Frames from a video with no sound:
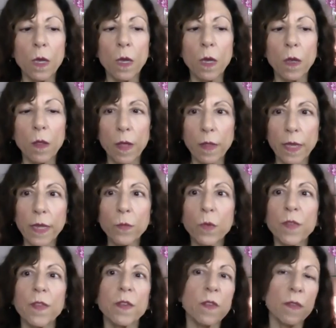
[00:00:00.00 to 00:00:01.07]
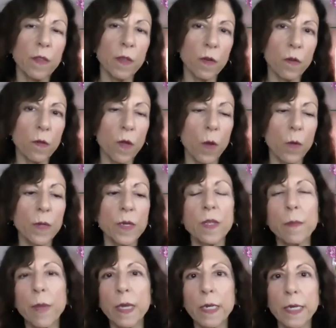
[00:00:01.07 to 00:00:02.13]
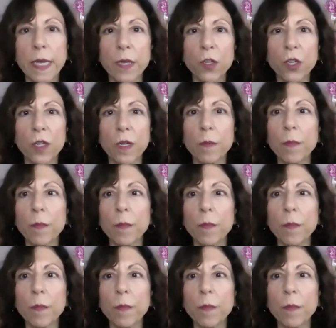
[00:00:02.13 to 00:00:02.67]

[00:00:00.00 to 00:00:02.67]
I'll end with this and then I'll go into the meditation.